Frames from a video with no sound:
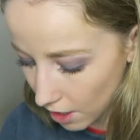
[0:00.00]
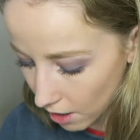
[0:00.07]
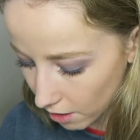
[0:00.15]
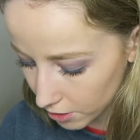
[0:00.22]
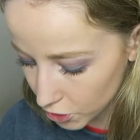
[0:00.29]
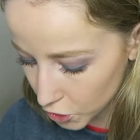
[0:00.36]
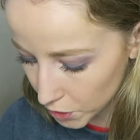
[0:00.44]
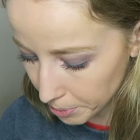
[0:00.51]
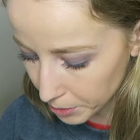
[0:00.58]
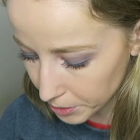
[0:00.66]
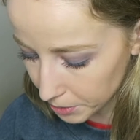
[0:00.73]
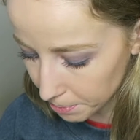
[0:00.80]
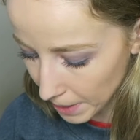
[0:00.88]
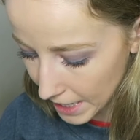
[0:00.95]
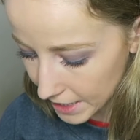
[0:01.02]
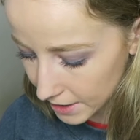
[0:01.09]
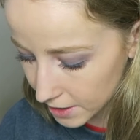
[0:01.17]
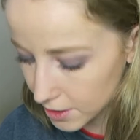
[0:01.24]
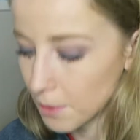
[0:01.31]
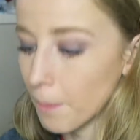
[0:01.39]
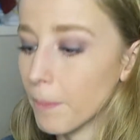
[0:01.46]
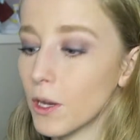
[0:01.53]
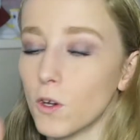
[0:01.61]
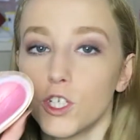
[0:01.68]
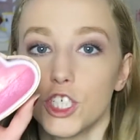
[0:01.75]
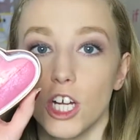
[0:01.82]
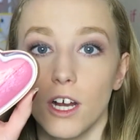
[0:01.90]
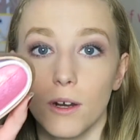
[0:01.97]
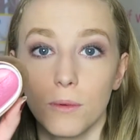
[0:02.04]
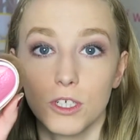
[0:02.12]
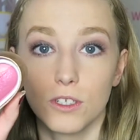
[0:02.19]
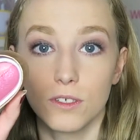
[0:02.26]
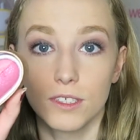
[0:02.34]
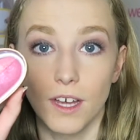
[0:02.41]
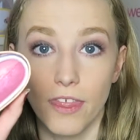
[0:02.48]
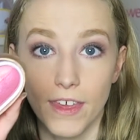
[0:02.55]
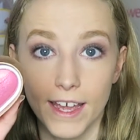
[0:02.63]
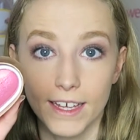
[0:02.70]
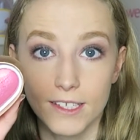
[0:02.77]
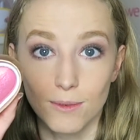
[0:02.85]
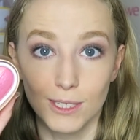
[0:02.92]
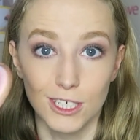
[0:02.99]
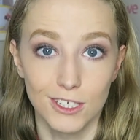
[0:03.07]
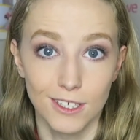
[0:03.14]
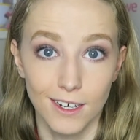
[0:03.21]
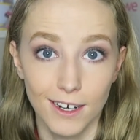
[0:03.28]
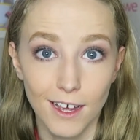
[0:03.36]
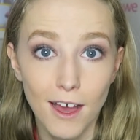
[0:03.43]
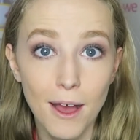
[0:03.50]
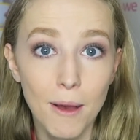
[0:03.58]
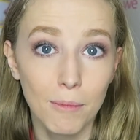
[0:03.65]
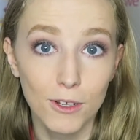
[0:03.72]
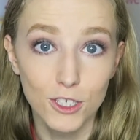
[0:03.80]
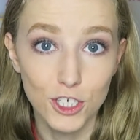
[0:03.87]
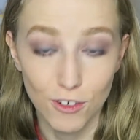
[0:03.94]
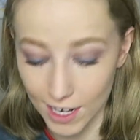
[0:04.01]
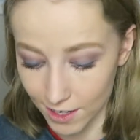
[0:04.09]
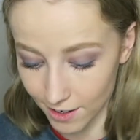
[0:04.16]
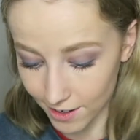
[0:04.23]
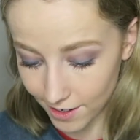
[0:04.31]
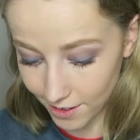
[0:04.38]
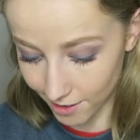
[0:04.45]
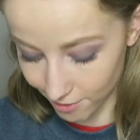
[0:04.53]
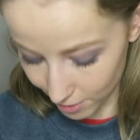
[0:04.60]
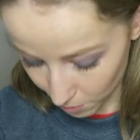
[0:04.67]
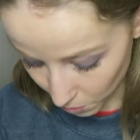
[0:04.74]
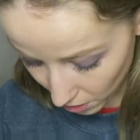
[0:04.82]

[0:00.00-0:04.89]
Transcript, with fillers: Hearts Tripled Baked Blusher, which looks like this, which is like blusher and highlighter in